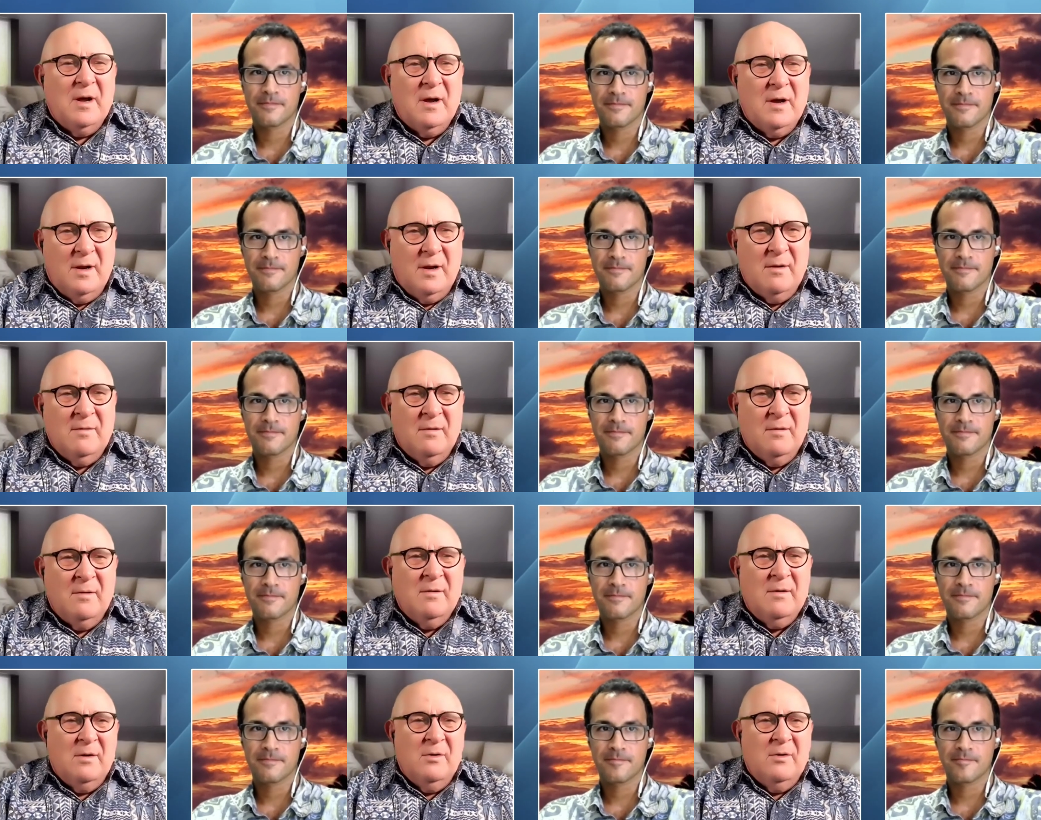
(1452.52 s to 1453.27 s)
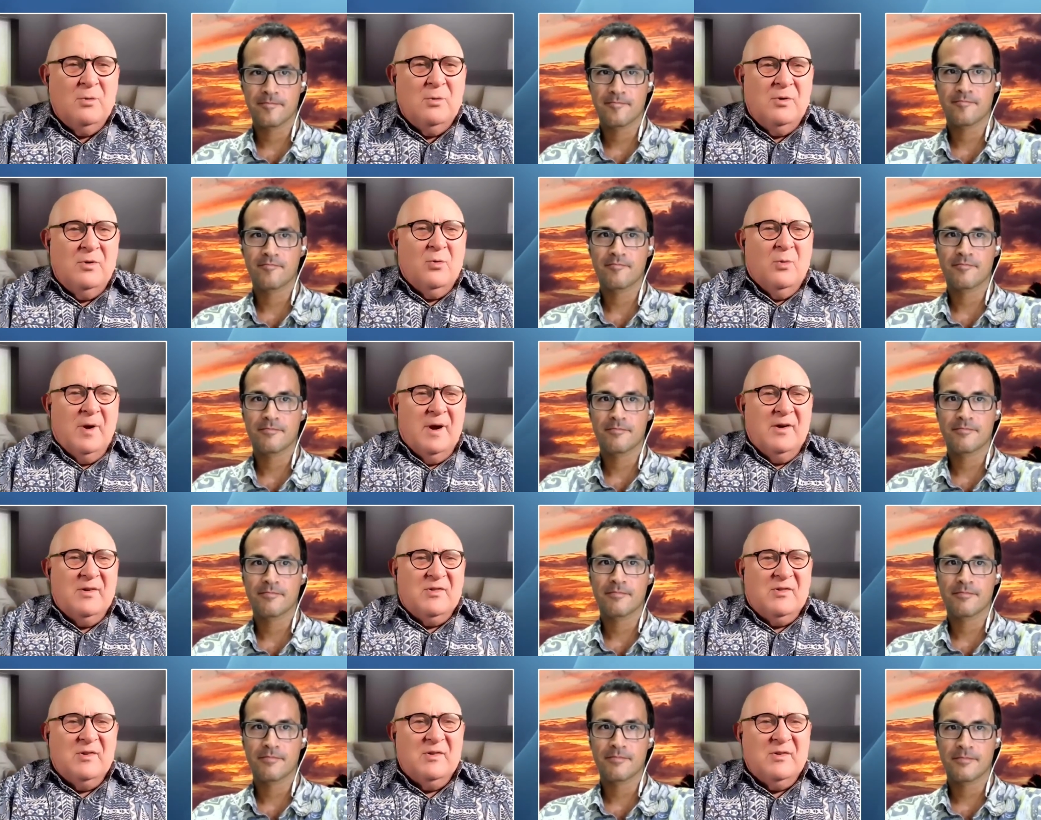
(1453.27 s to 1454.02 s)
Speaker 1: in
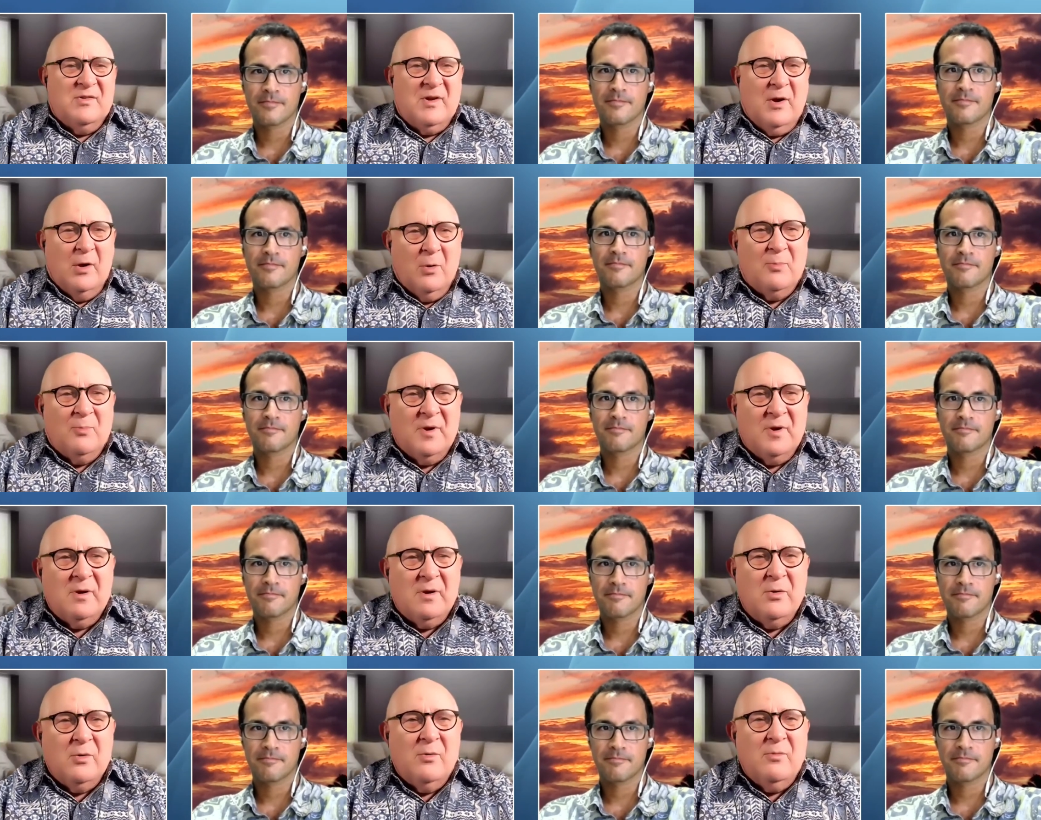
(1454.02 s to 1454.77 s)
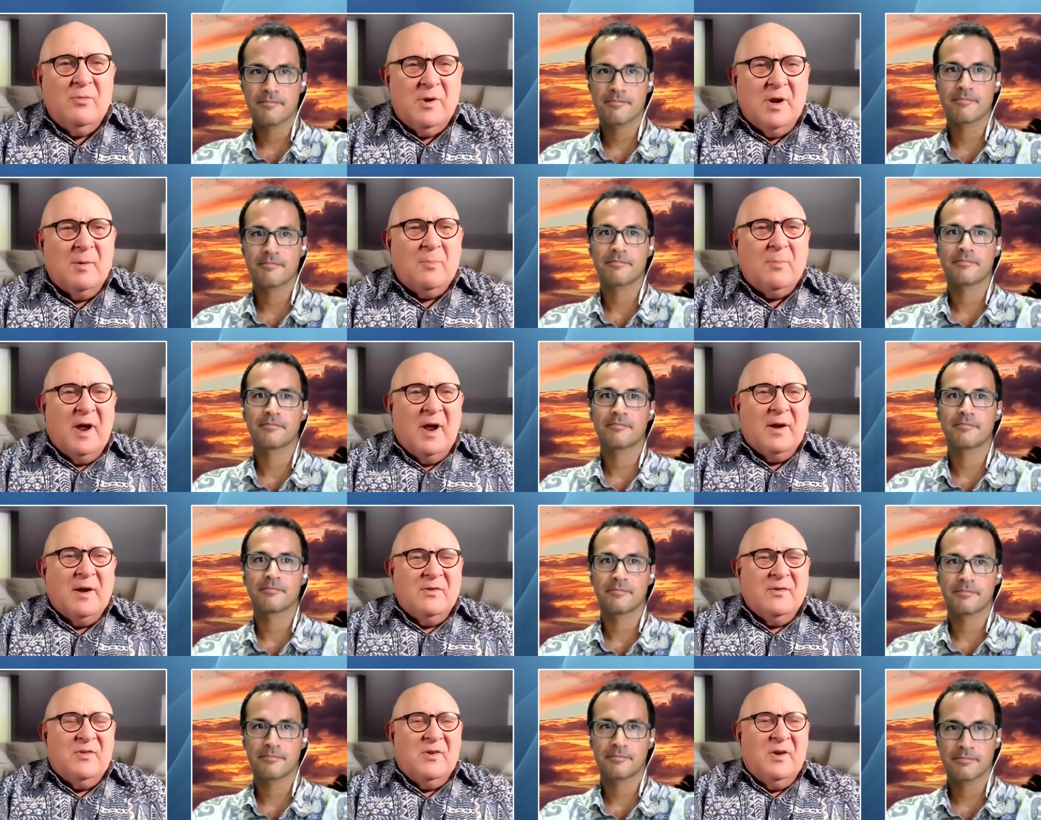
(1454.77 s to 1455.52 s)
UH is helping you get
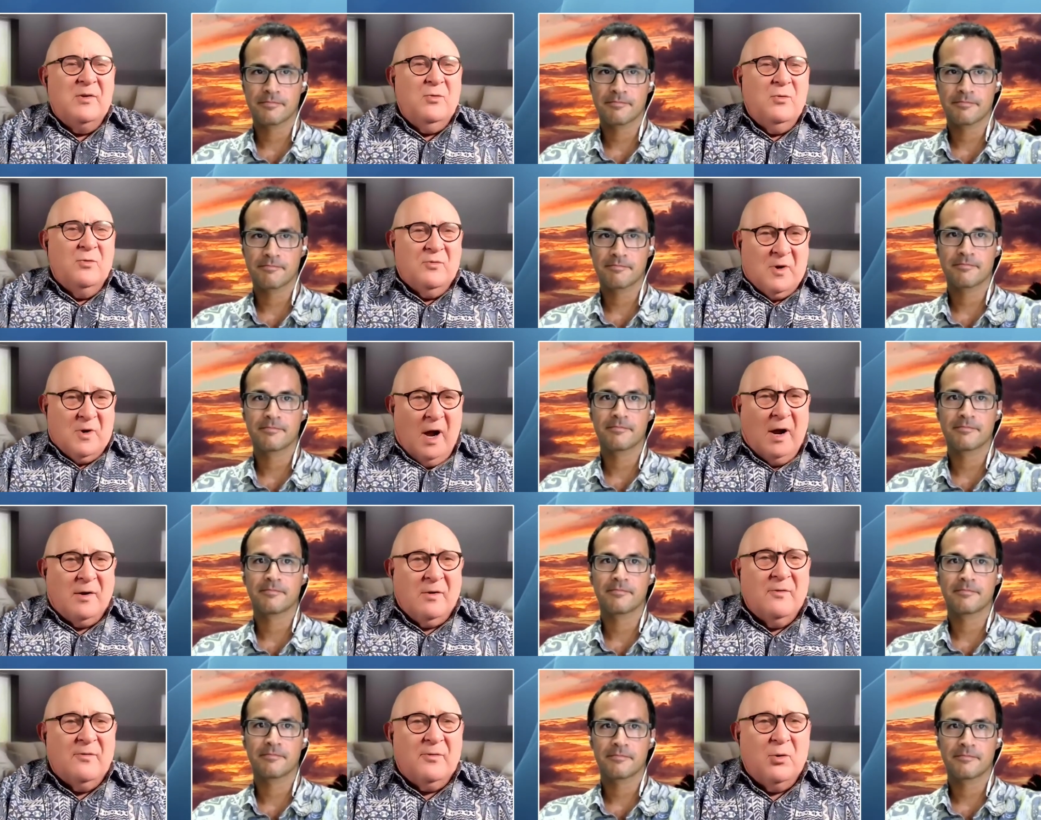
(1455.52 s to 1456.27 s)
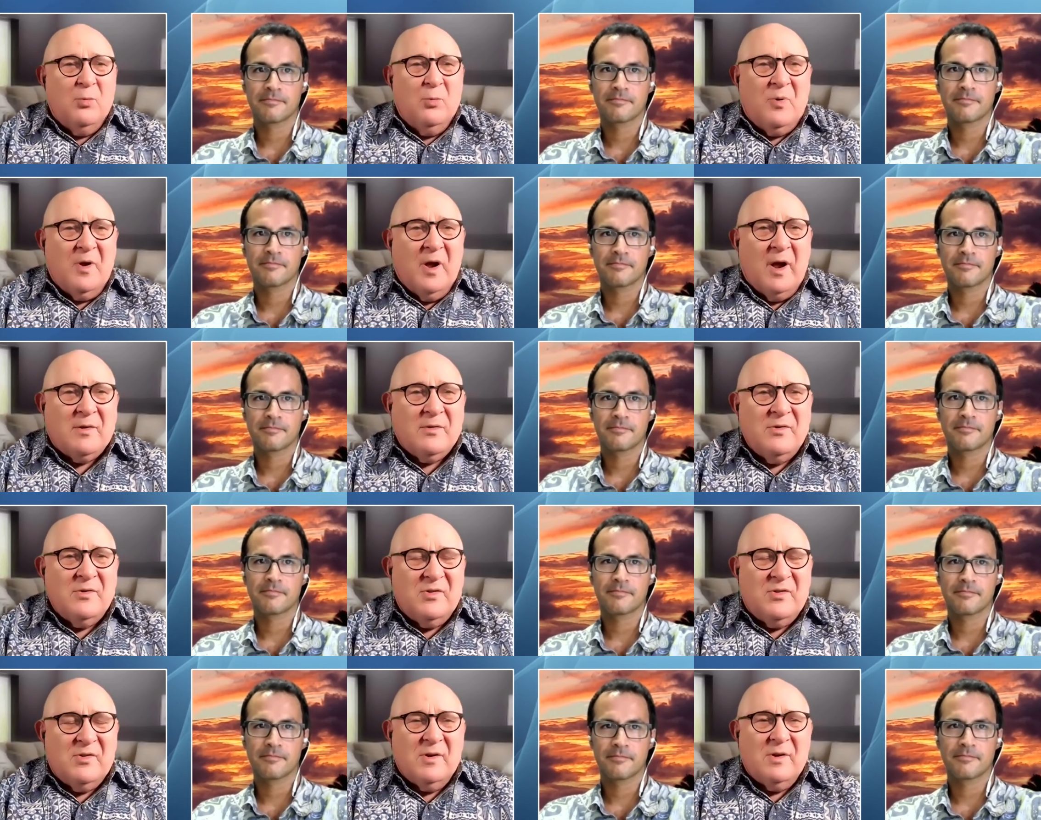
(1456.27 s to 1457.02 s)
patents, and you've gotten a few
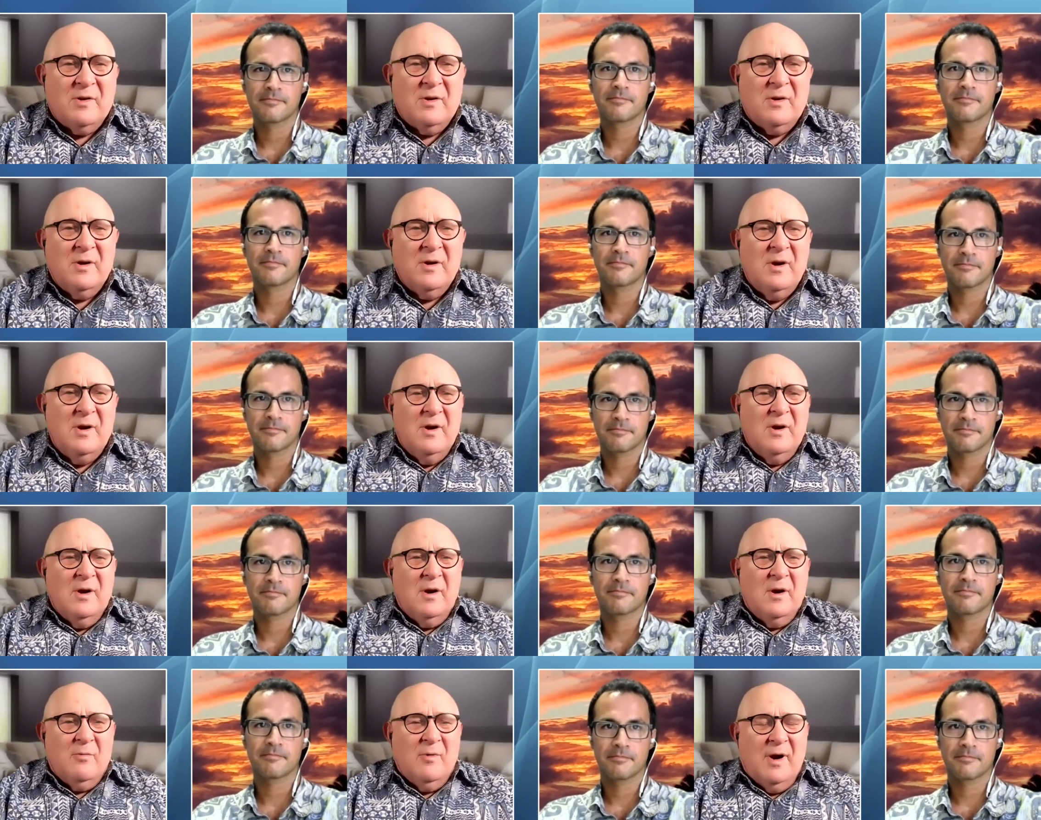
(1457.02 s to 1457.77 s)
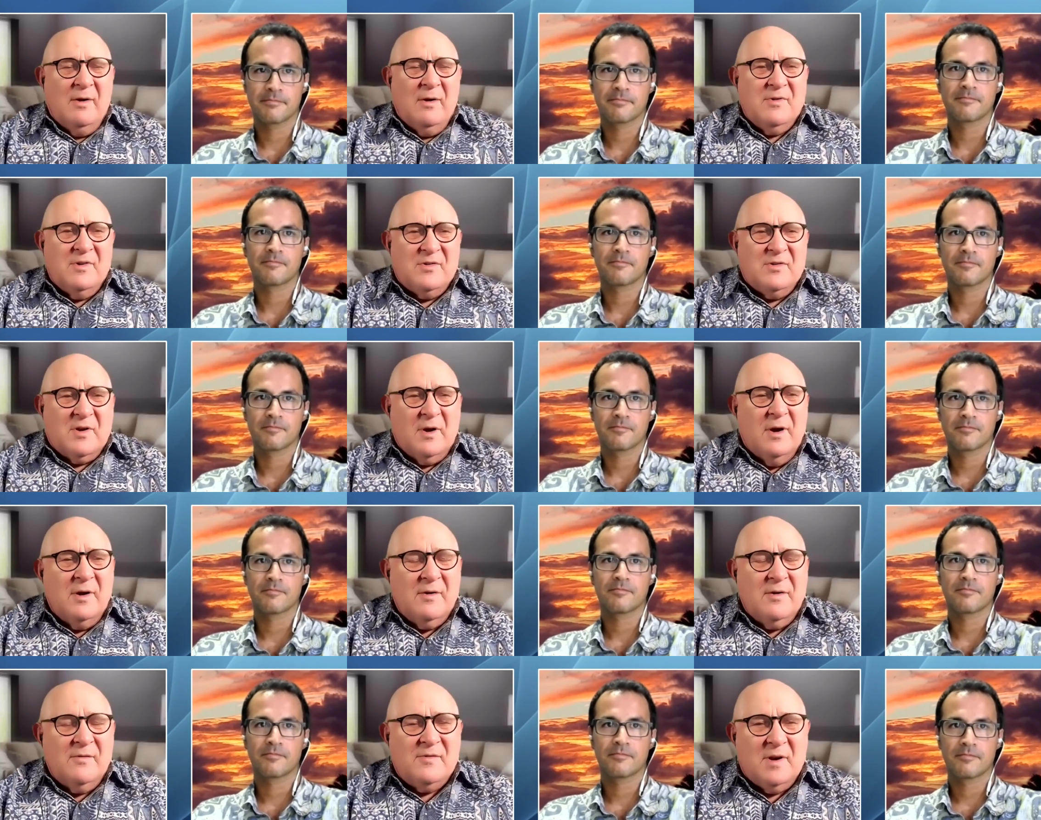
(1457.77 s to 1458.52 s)
patents around this
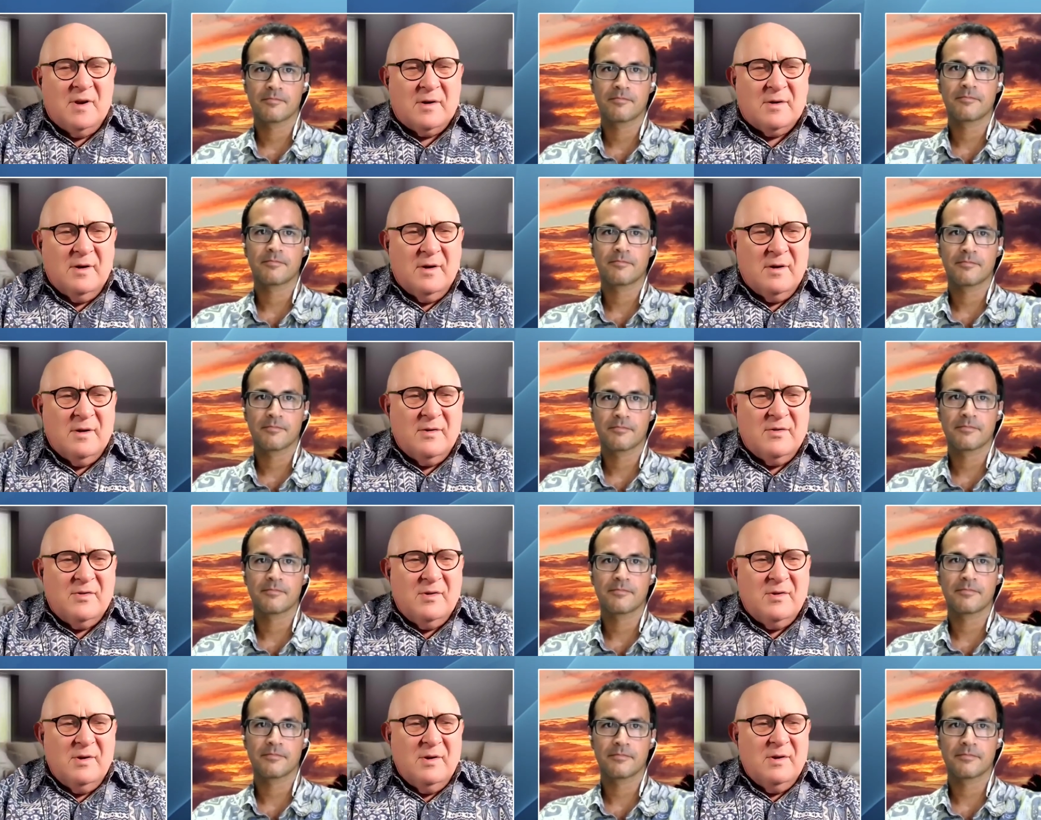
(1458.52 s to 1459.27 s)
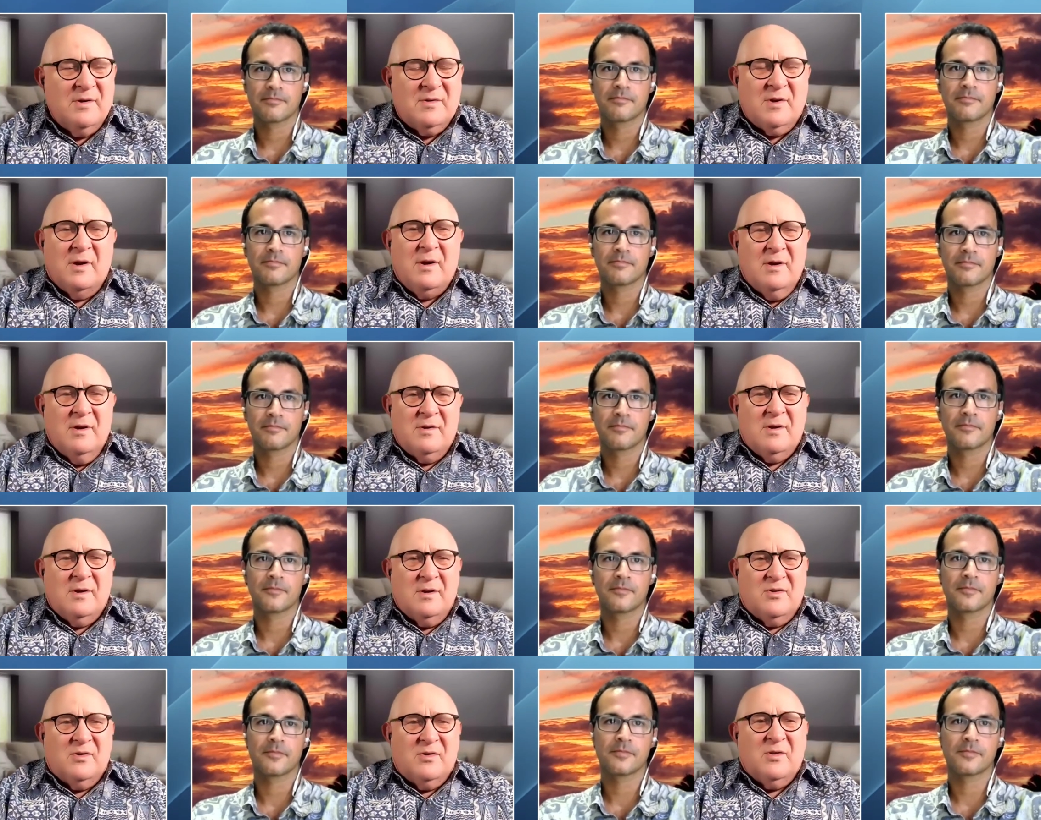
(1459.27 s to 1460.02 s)
kind of technology. Is
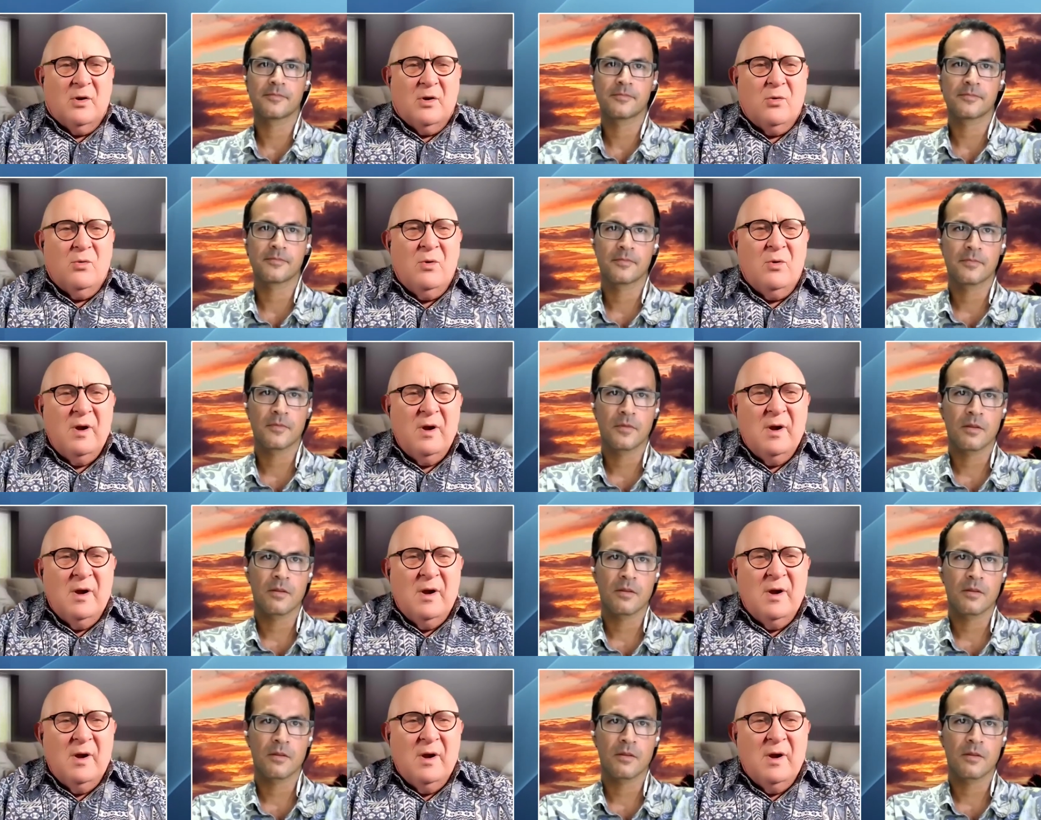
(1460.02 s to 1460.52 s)
it so?